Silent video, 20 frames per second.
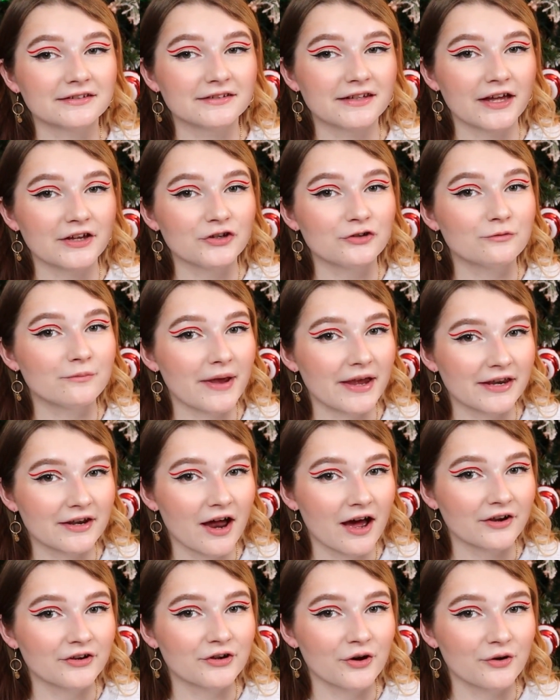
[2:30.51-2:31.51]
that you may
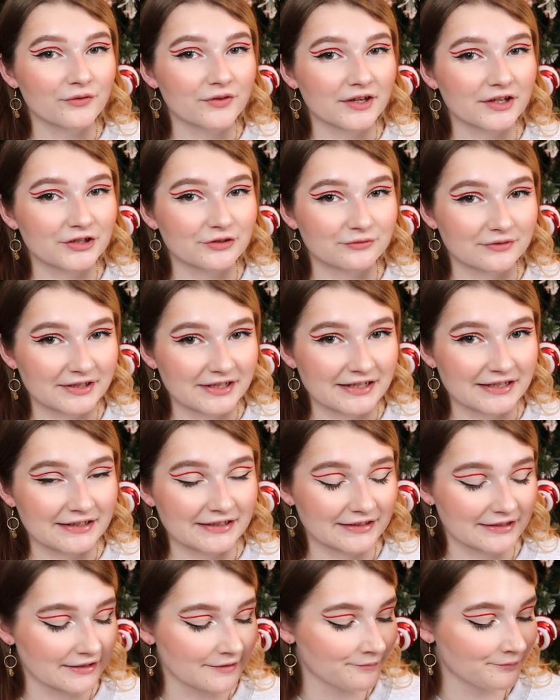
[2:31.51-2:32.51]
not know that you
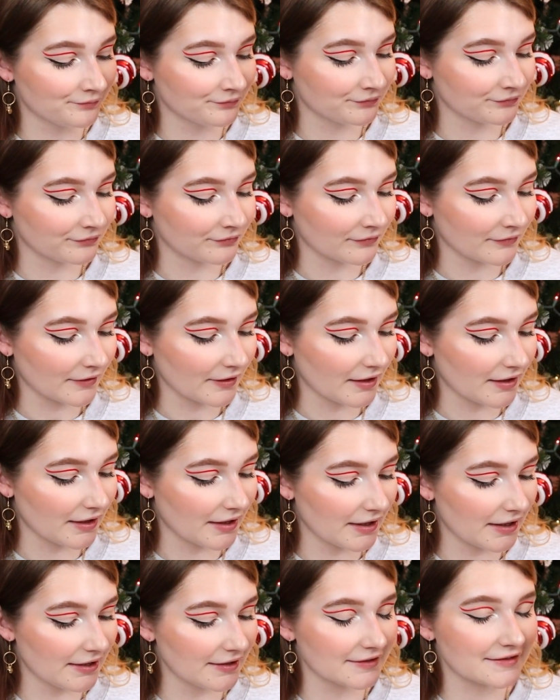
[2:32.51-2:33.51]
need
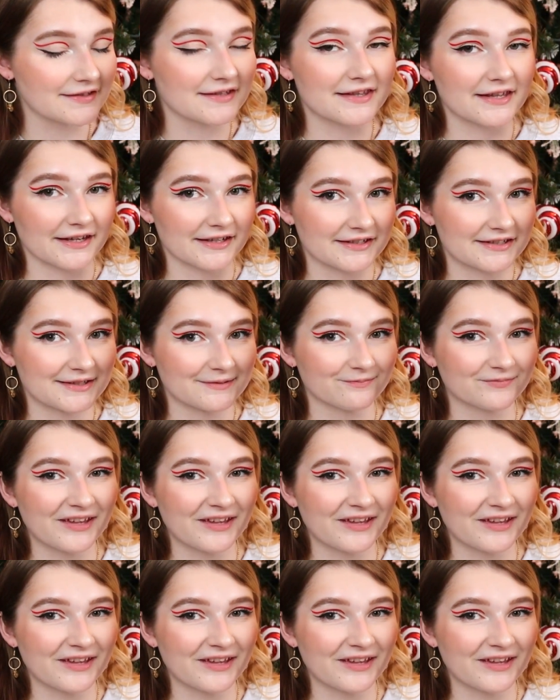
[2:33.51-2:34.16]
is this.